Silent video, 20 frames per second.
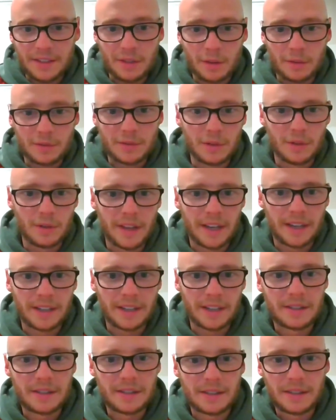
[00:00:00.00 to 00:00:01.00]
Soul Tour.
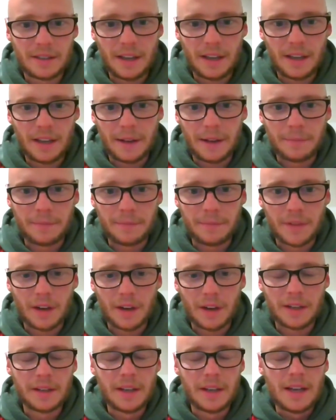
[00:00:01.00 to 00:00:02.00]
Thanks,
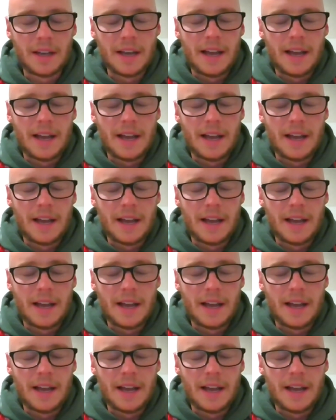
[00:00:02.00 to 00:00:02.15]
Guyan.